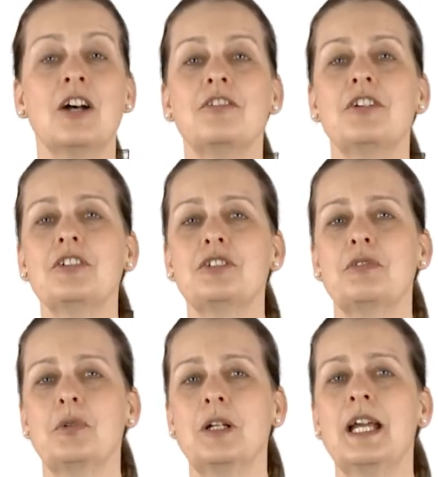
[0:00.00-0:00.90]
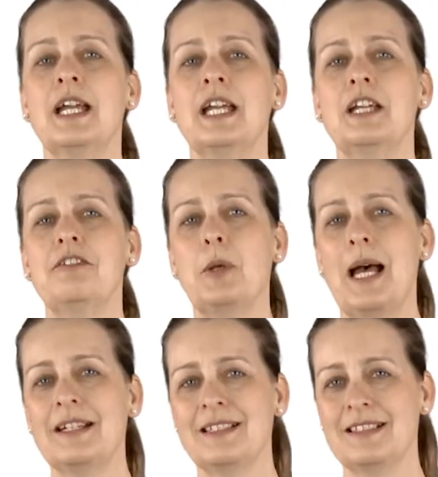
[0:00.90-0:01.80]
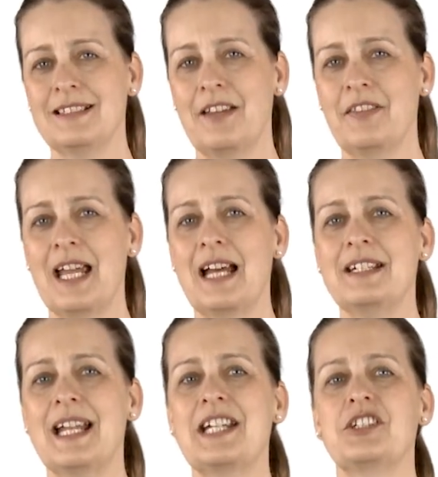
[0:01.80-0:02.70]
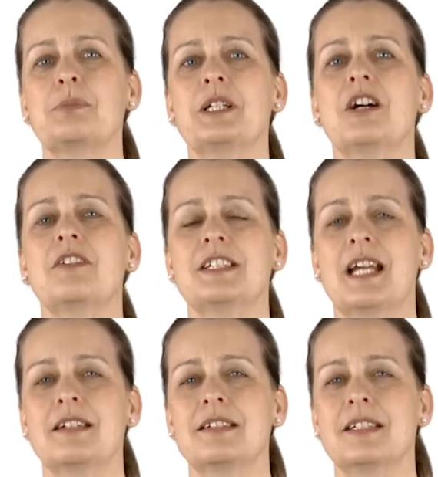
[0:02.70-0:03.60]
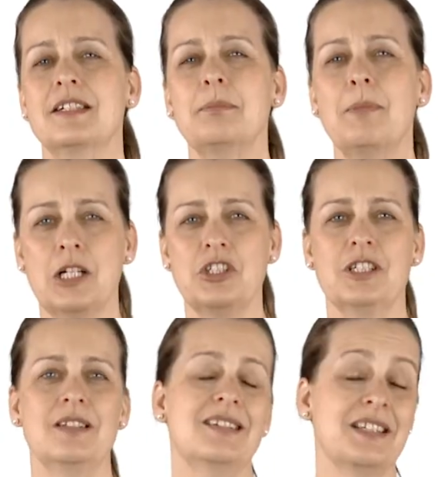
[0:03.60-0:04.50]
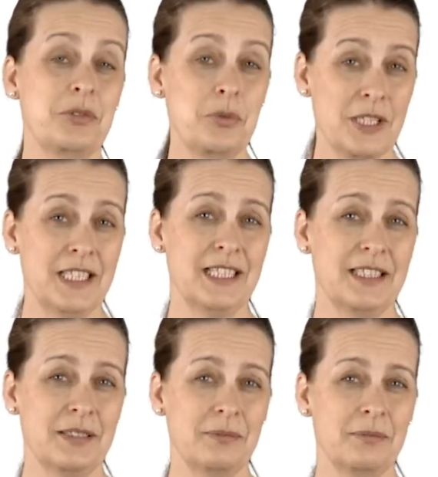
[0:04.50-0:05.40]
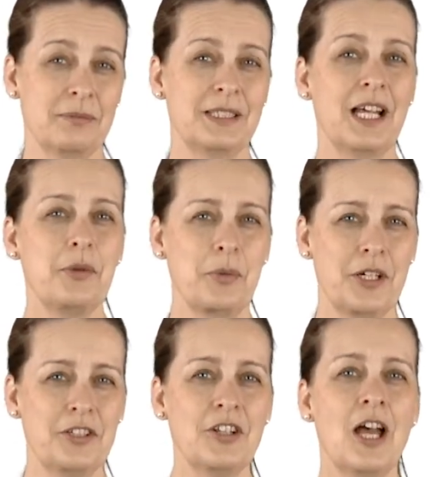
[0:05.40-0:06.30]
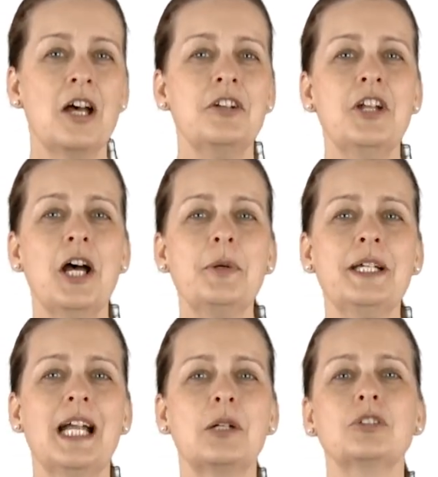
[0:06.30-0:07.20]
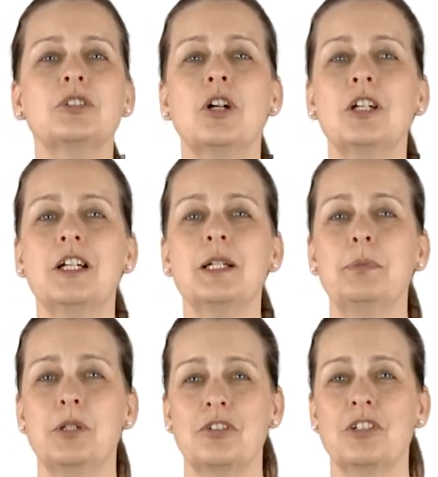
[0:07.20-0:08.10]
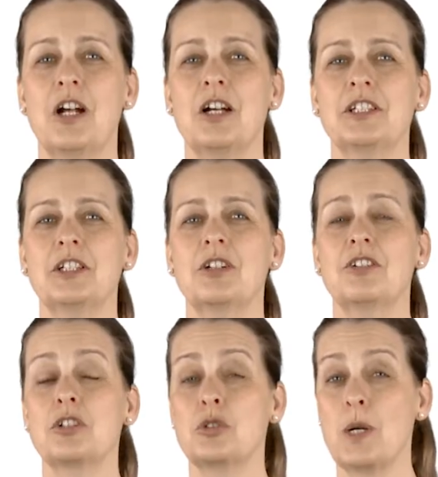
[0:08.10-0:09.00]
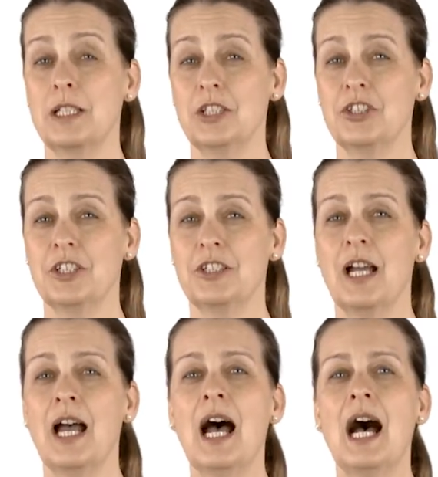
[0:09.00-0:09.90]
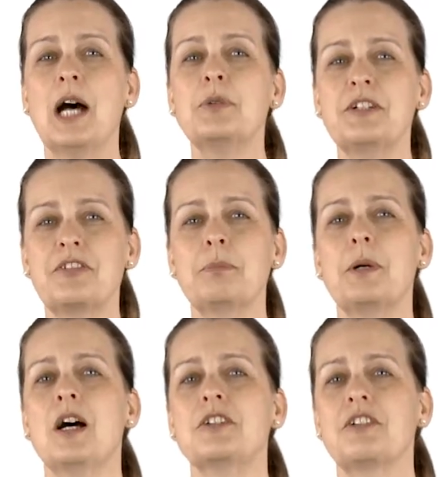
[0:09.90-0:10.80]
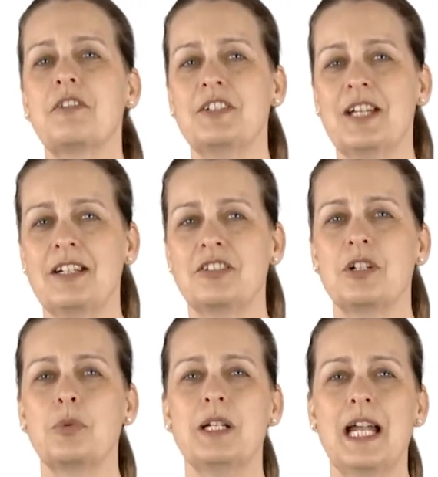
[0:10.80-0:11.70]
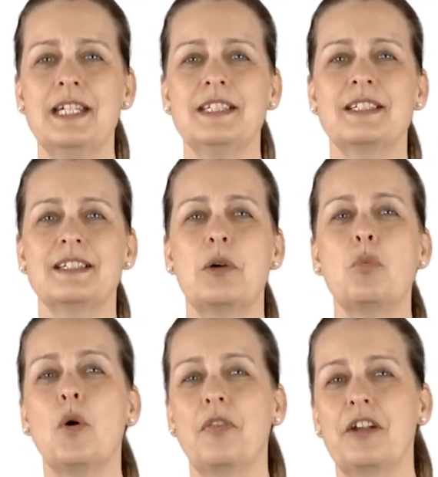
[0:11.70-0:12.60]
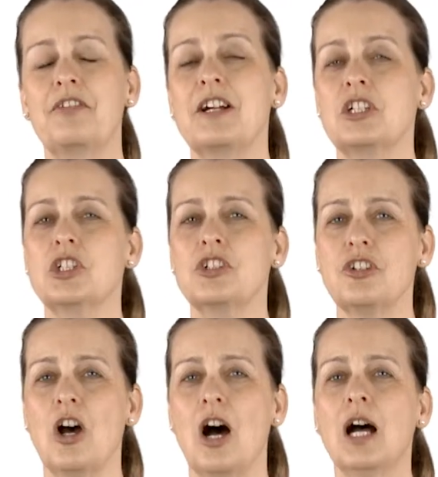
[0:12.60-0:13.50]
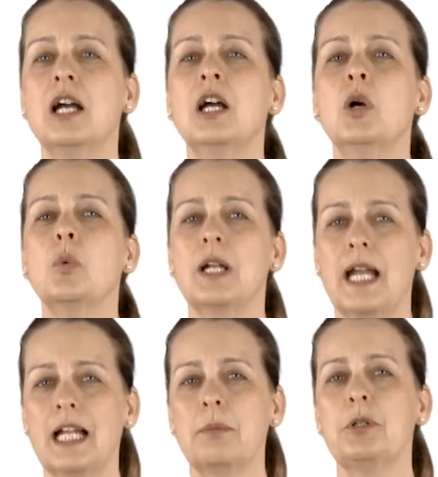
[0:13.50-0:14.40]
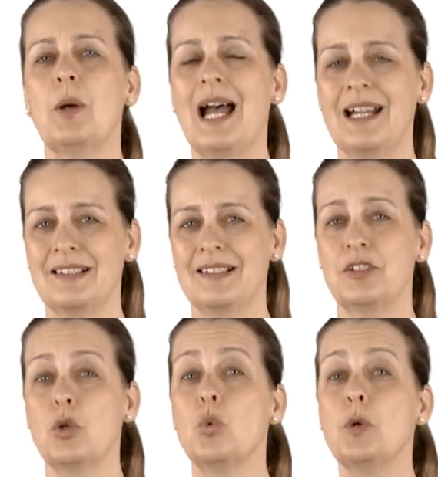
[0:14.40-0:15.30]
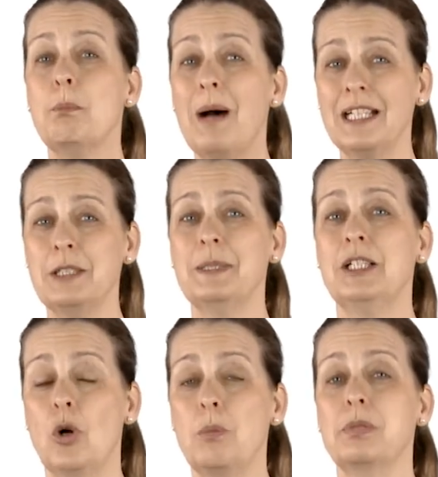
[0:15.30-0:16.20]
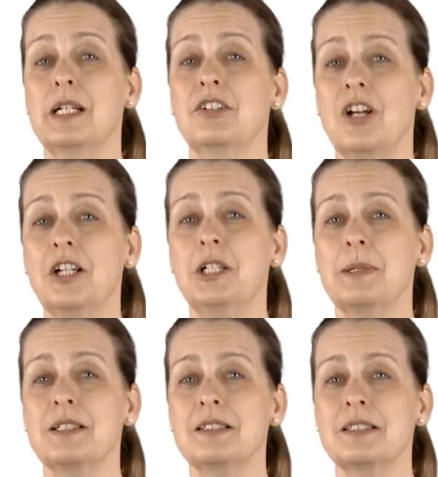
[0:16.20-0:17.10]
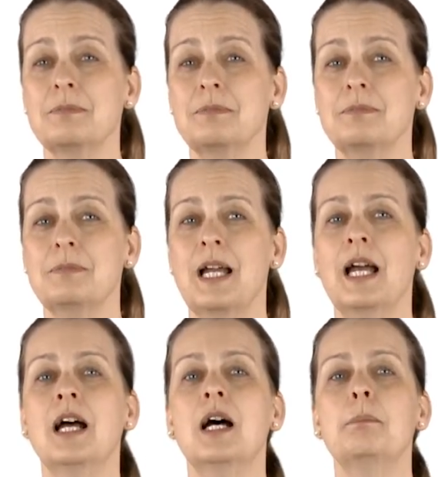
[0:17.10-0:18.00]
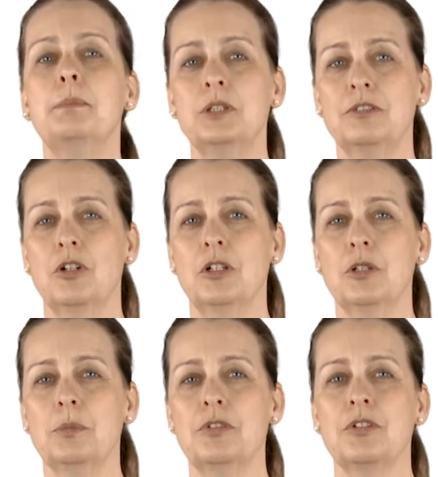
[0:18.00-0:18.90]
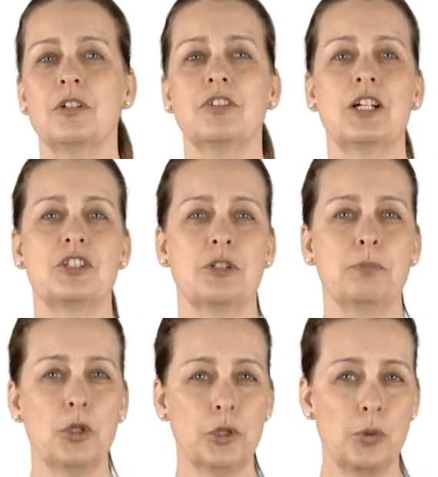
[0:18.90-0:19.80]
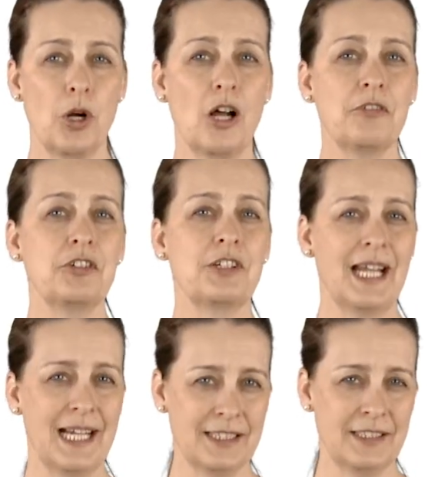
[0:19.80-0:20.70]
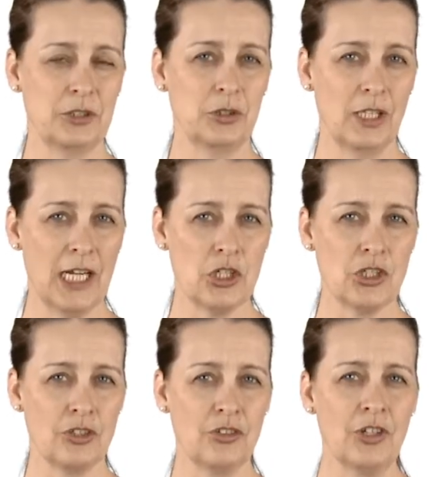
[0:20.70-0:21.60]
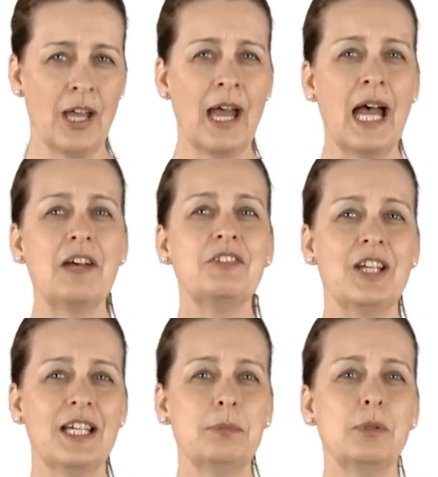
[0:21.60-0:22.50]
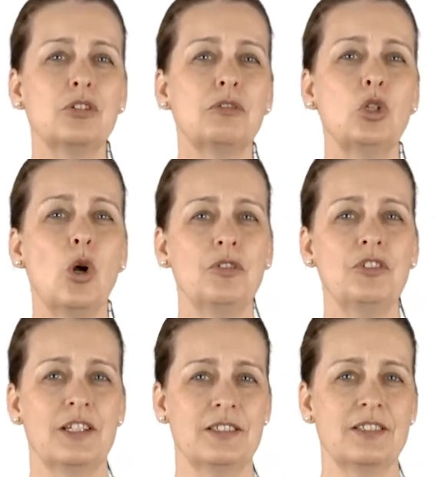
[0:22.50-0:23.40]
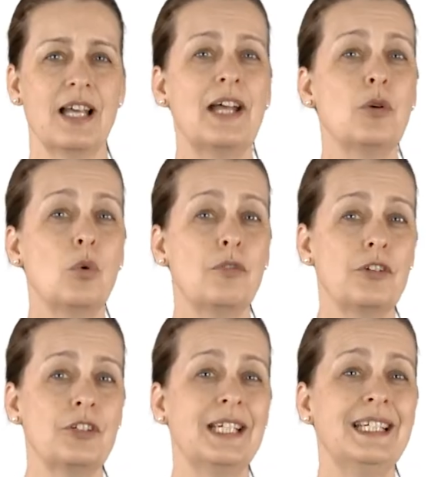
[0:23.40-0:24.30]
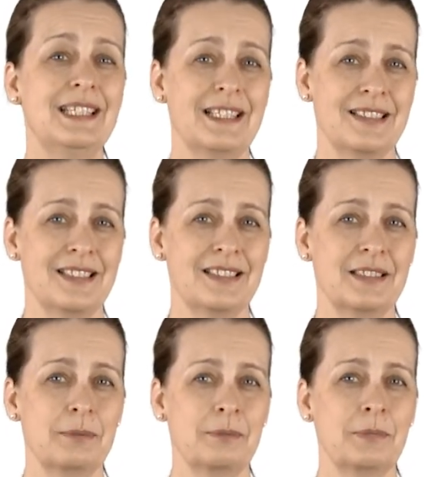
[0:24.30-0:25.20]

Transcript: First of all, if you understand the anatomy of a text, it's much easier to read it. In other words, knowing how scholarly books and articles are structured, how different parts of the text are related and what their functions are, will help you access what might be complex arguments. Book volumes, such as monographs and edited collections, have tables of contents and often indexes.